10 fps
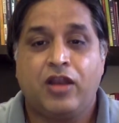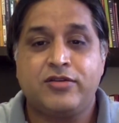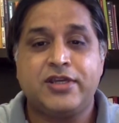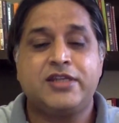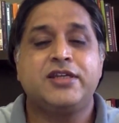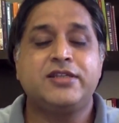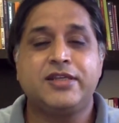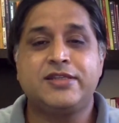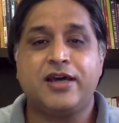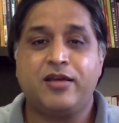Now, search
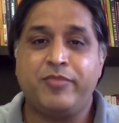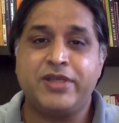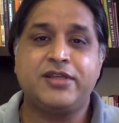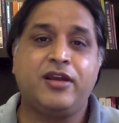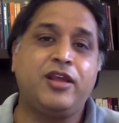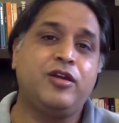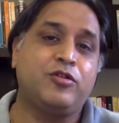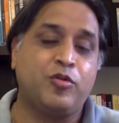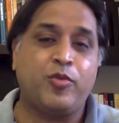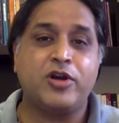engines are basically
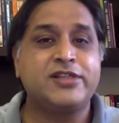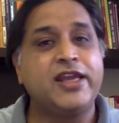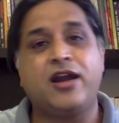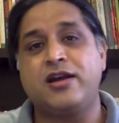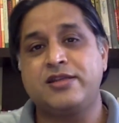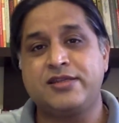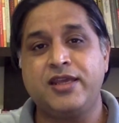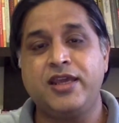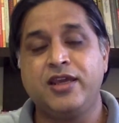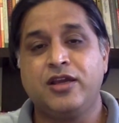robots. They can't
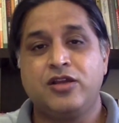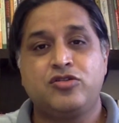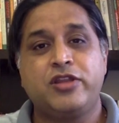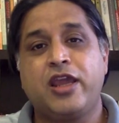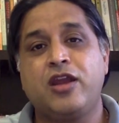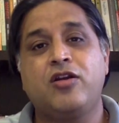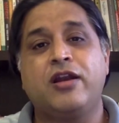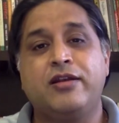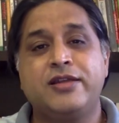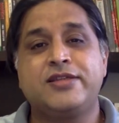see, so they cannot
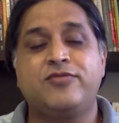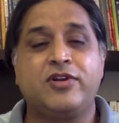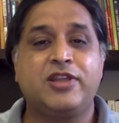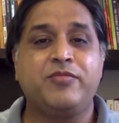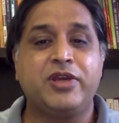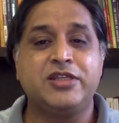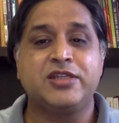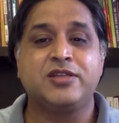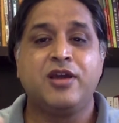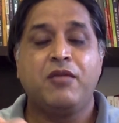understand what the image is,